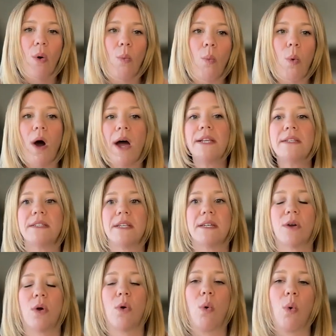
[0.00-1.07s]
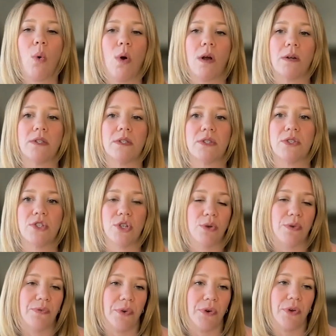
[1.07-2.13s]
What does a horse
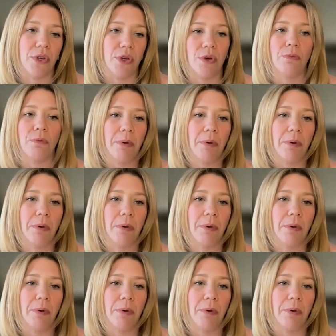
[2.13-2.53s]
do for you,